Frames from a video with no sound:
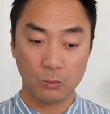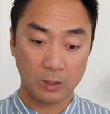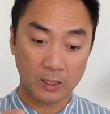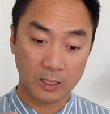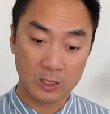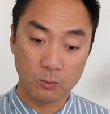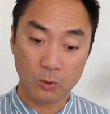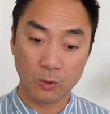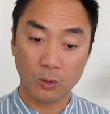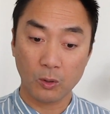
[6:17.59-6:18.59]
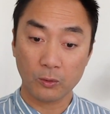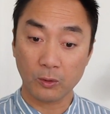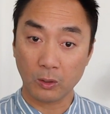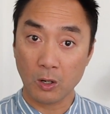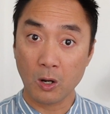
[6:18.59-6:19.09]
We can explore
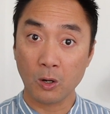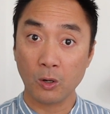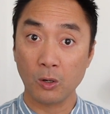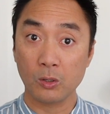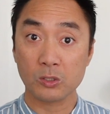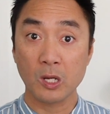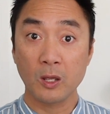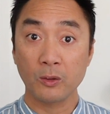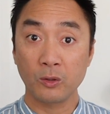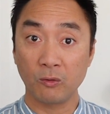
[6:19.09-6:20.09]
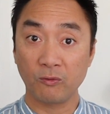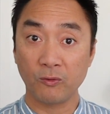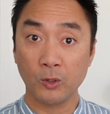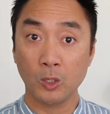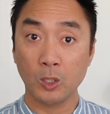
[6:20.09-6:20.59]
the colors, the
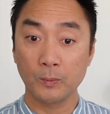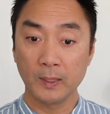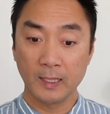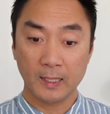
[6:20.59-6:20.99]
form,